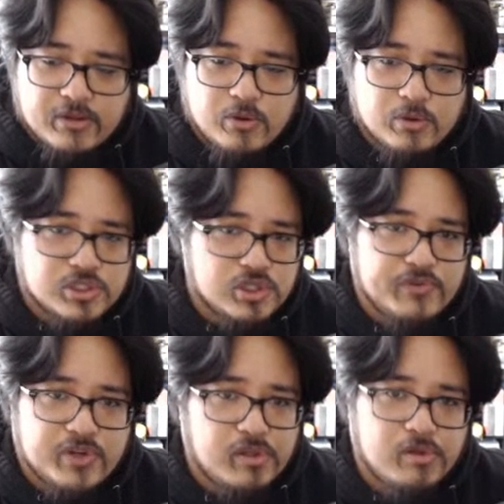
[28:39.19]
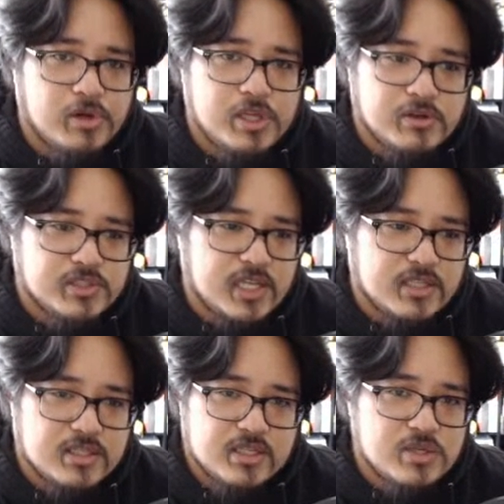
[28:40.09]
you were serving a 30-year
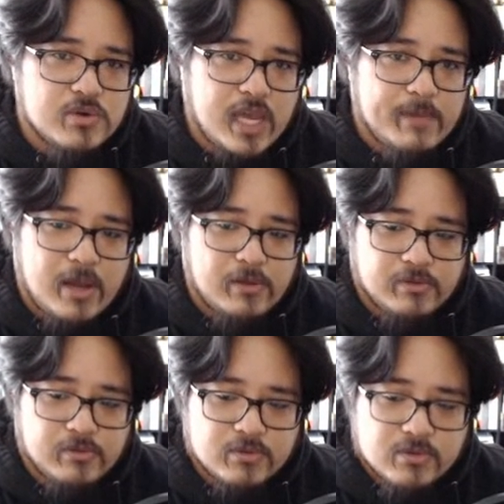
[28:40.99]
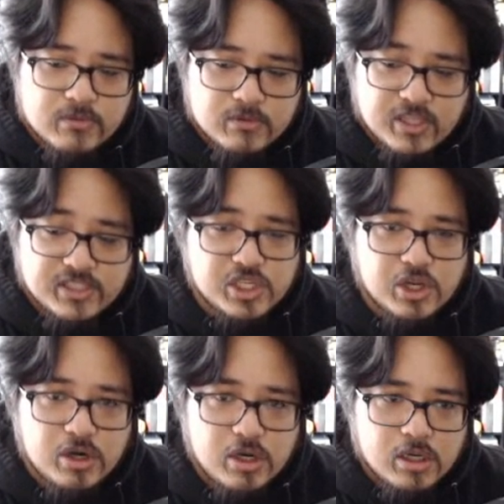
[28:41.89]
sentence and you came out this
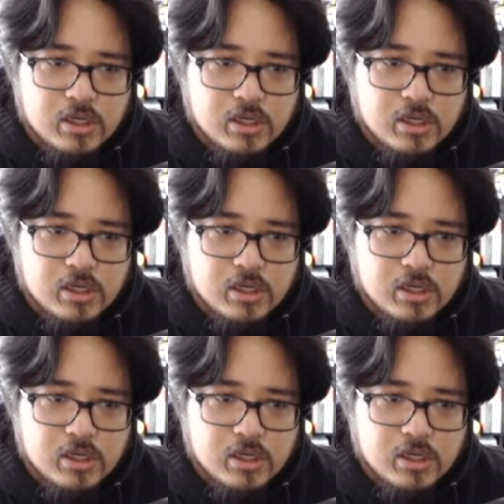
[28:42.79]
year,